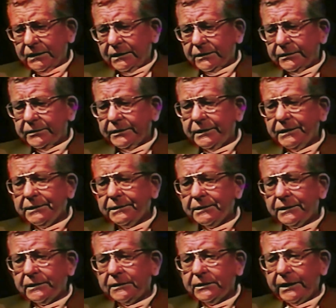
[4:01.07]

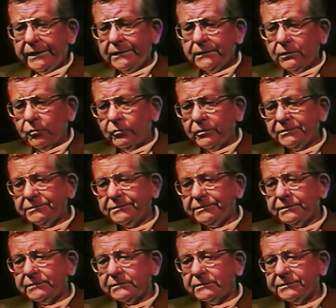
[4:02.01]
The landlord's
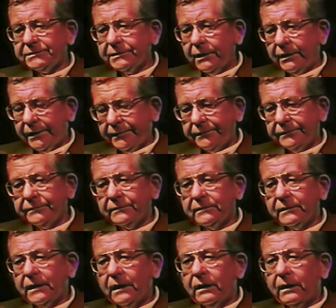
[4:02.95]
son
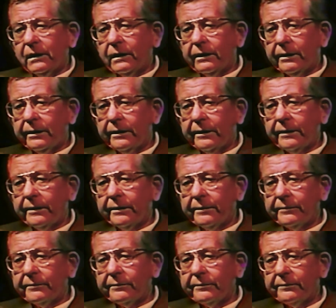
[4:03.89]

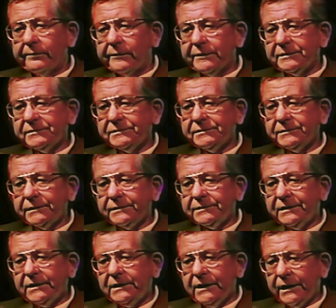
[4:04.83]
was a
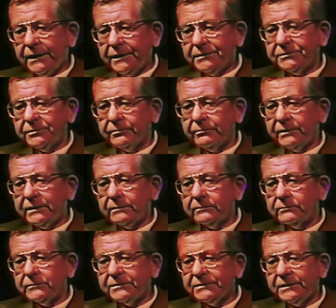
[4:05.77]
teenager and
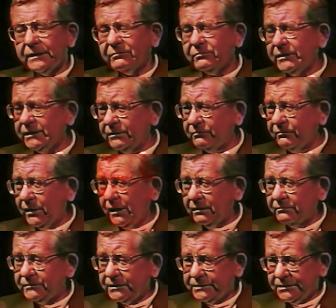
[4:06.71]
was heavily involved
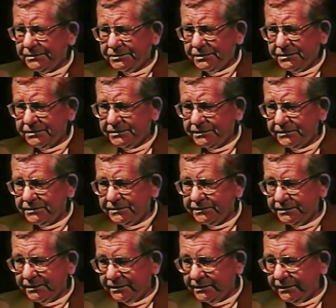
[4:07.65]
in the
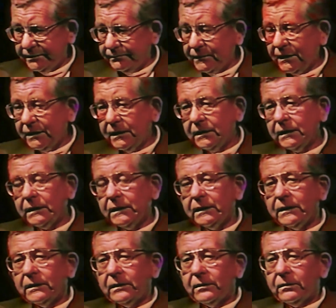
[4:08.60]
CCC,
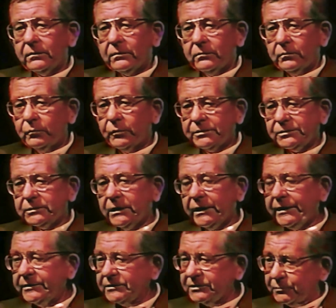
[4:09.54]
which
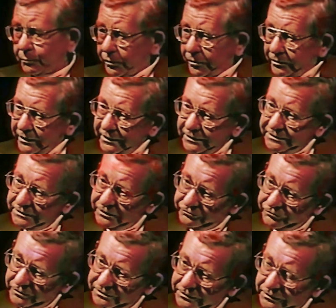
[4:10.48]
later spurred his
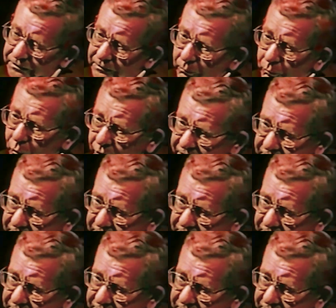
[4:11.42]
interest in the Boy